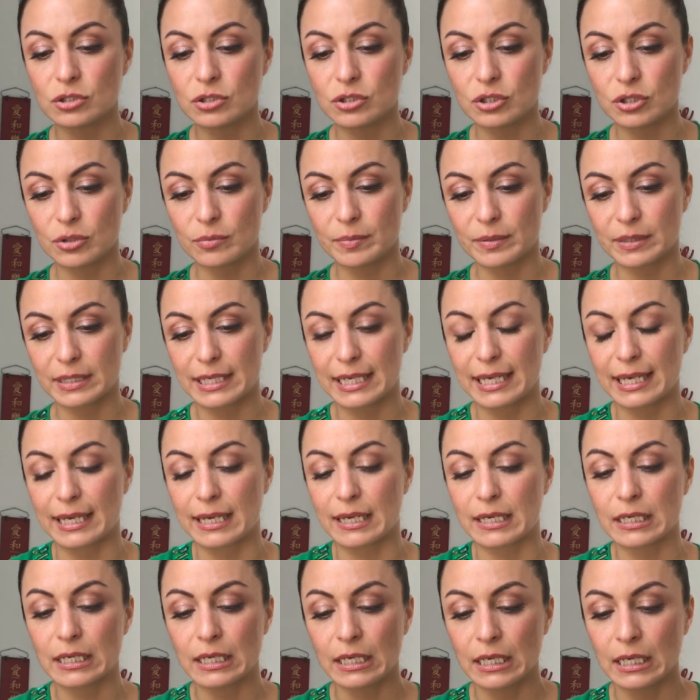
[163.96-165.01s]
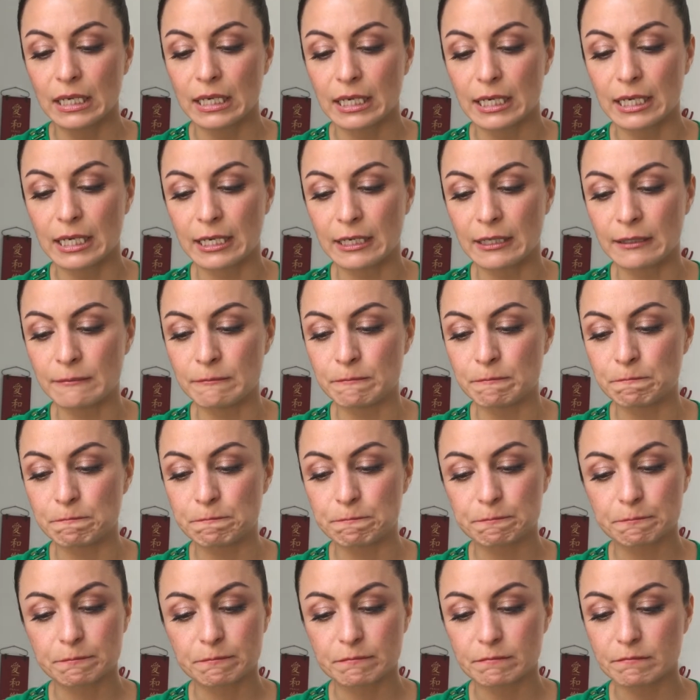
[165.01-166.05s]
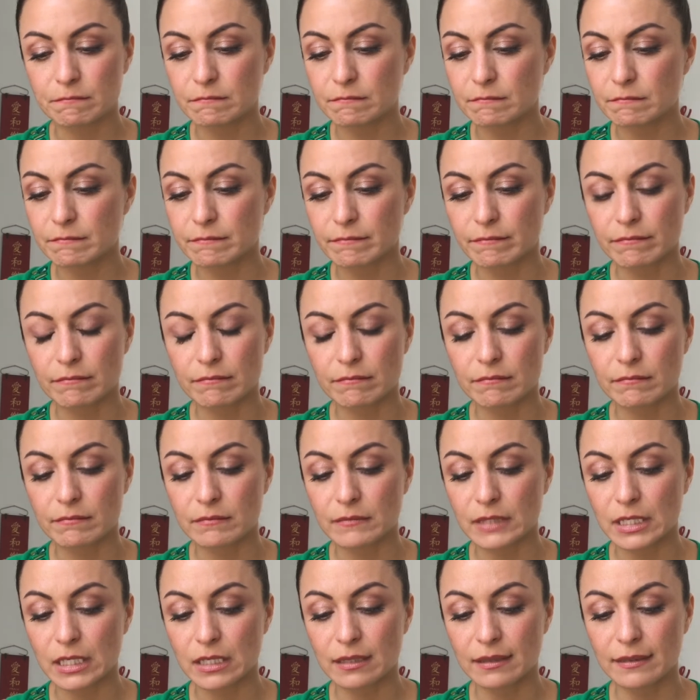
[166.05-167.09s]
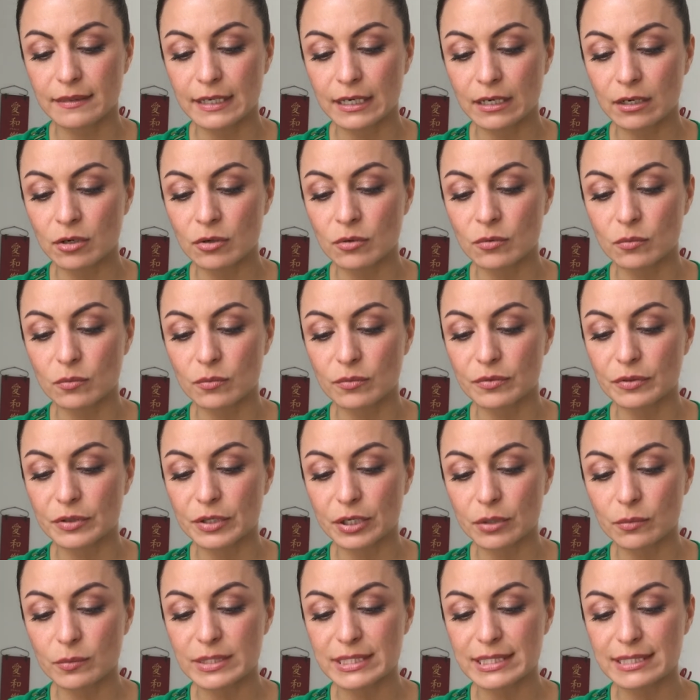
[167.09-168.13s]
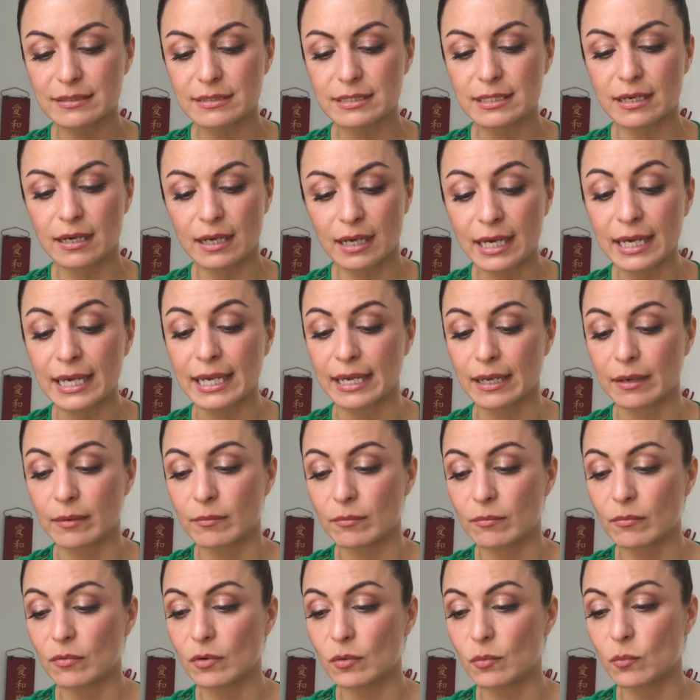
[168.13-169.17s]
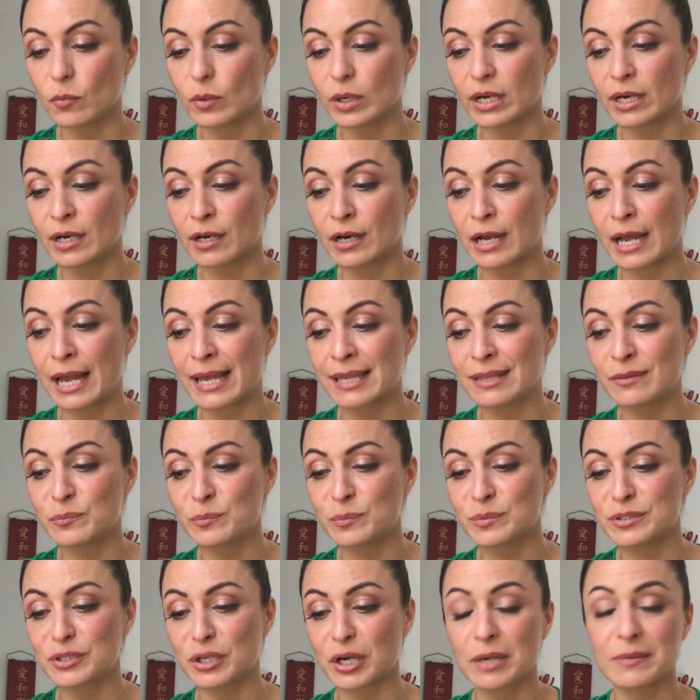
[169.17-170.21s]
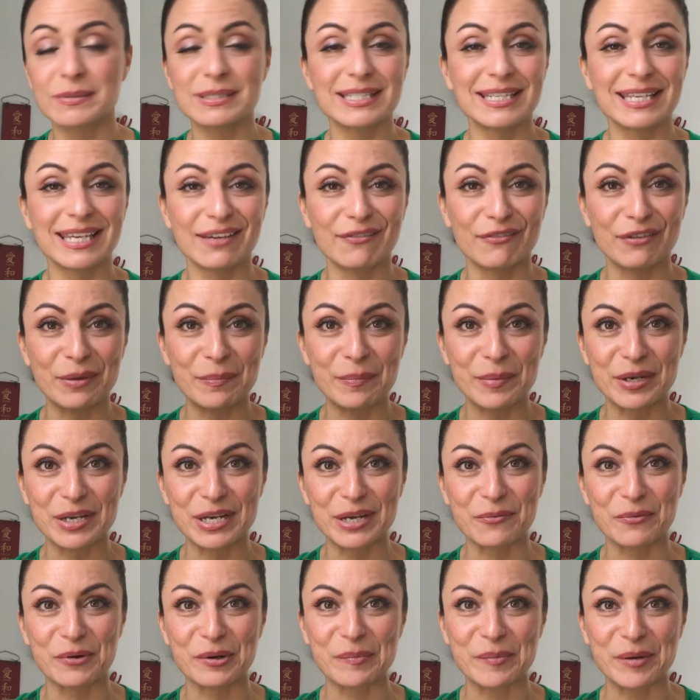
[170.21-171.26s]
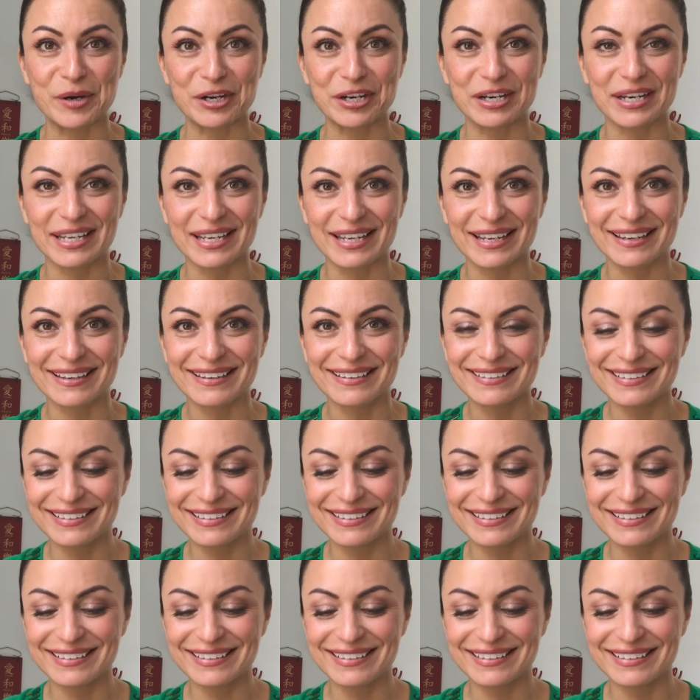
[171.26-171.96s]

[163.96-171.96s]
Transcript: duplicate um, there there was a time where I thought I was going to give up on network marketing.